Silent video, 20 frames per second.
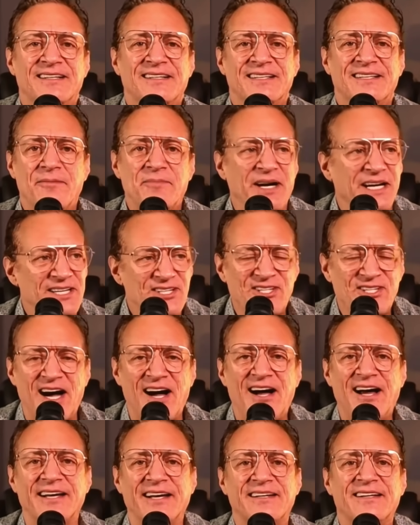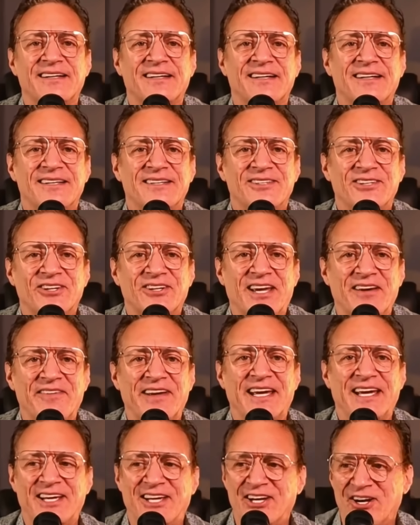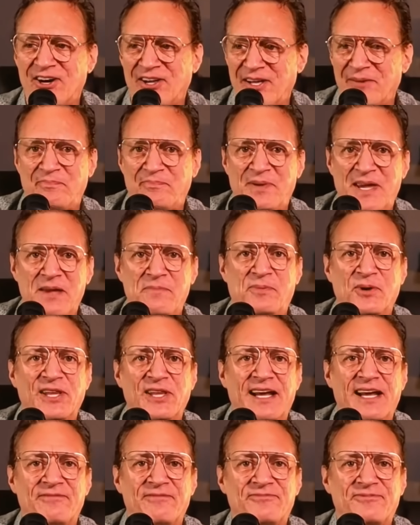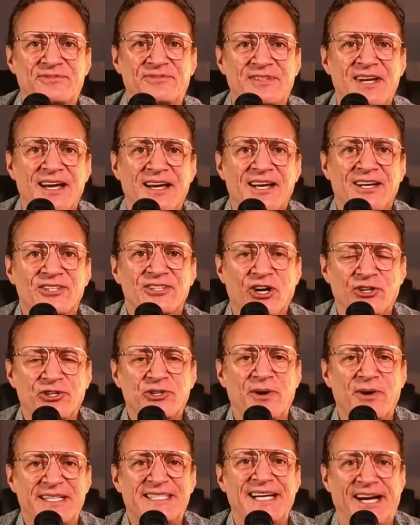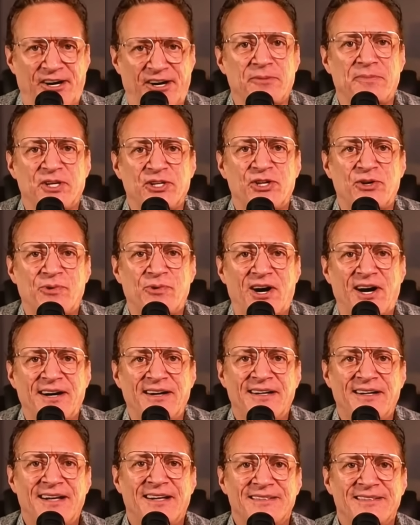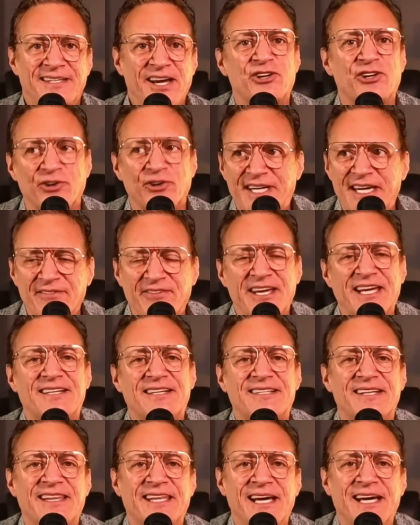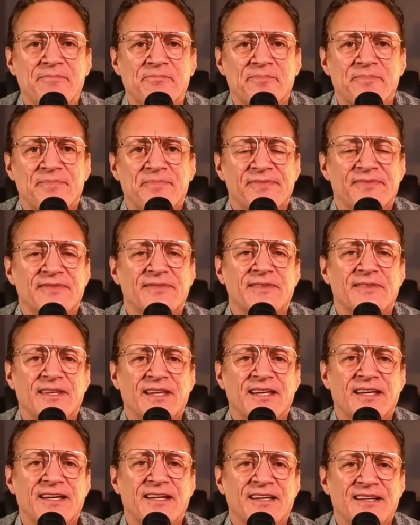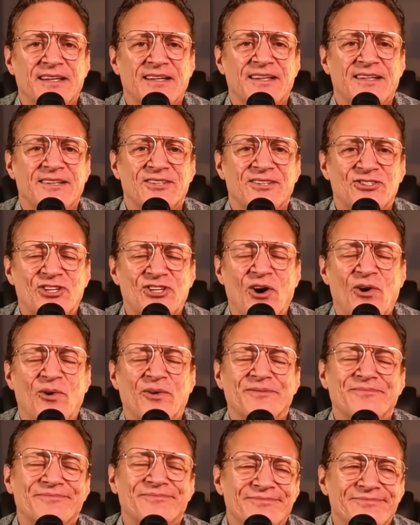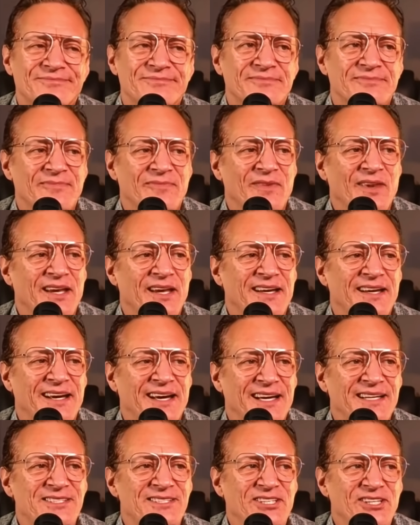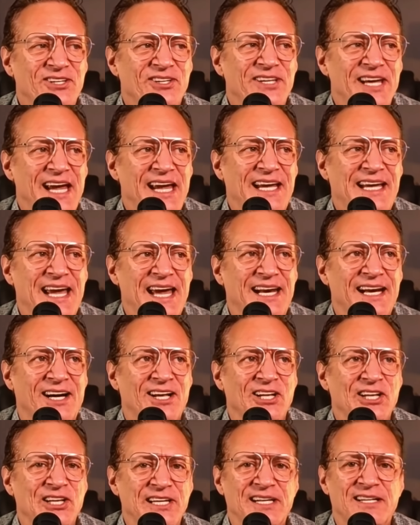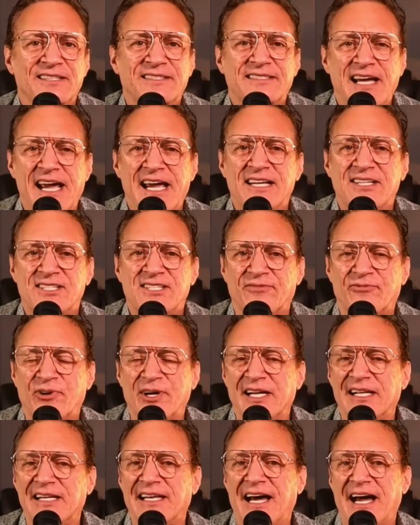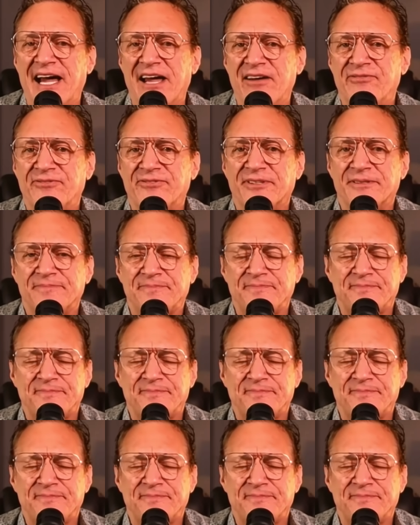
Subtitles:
That money's gone. You're giving it, the people that have told you how terrible you are? Yeah, you're giving it to them. So until they get a little taste of real life,